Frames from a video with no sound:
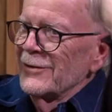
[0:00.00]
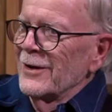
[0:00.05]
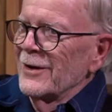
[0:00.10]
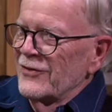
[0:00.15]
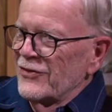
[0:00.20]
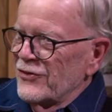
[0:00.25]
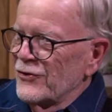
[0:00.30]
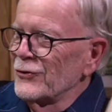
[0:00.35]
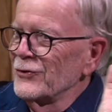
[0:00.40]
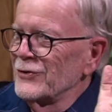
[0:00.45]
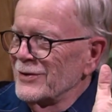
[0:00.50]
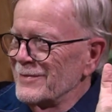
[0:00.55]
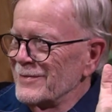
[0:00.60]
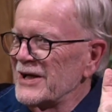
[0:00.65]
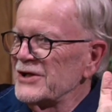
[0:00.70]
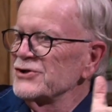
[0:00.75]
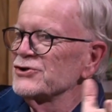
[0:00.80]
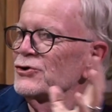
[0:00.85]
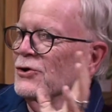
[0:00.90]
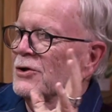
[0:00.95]
third
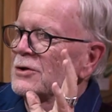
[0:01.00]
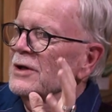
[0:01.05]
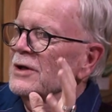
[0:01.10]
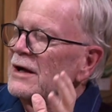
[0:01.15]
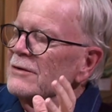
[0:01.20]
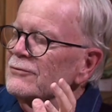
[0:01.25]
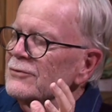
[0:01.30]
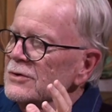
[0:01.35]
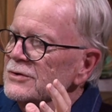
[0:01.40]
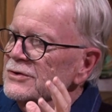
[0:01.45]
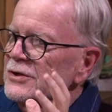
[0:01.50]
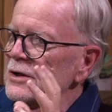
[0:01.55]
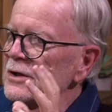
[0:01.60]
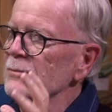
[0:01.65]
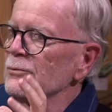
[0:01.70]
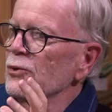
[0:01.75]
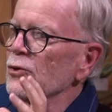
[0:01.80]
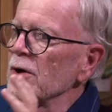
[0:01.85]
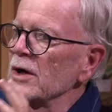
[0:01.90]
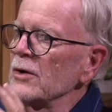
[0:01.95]
dimensional level to the
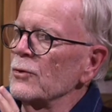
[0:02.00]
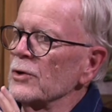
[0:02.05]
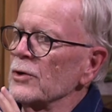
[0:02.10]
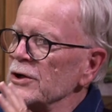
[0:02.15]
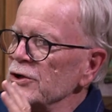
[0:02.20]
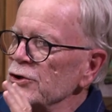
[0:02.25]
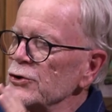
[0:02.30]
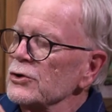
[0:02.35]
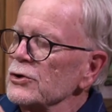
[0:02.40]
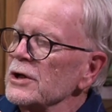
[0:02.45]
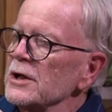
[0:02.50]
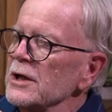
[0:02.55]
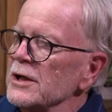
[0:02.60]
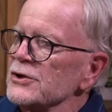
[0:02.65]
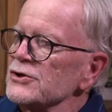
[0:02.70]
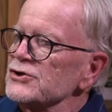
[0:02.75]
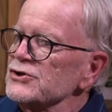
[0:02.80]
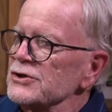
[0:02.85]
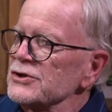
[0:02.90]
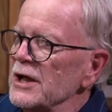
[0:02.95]
point where you can
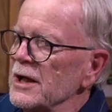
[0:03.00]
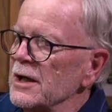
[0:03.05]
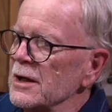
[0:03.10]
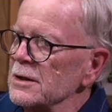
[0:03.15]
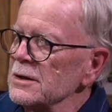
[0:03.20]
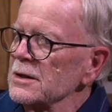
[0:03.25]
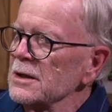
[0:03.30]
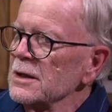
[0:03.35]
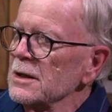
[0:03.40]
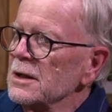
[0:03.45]
understand